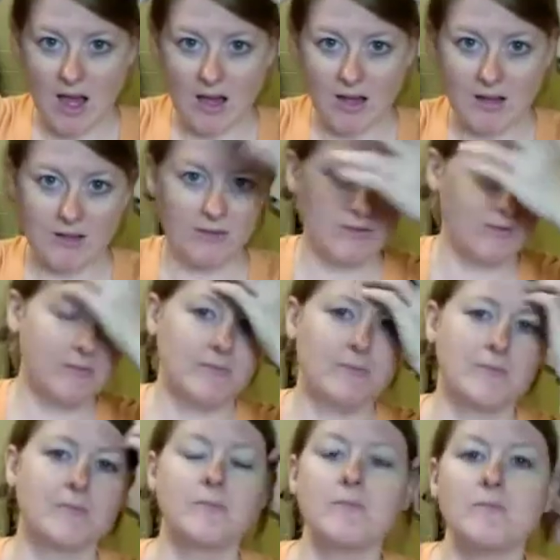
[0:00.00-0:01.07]
That he heard
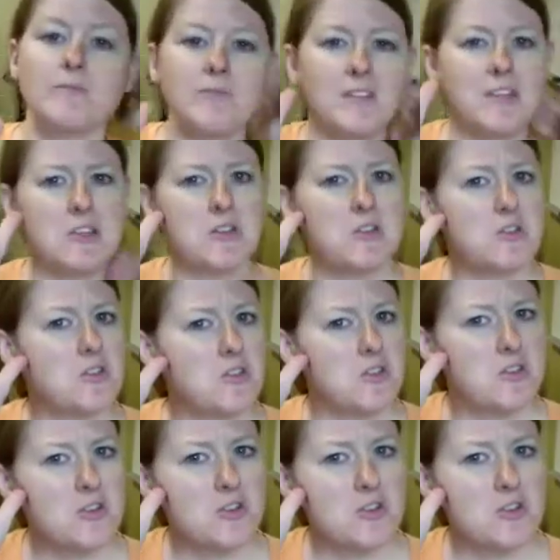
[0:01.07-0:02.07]
someone in the back say,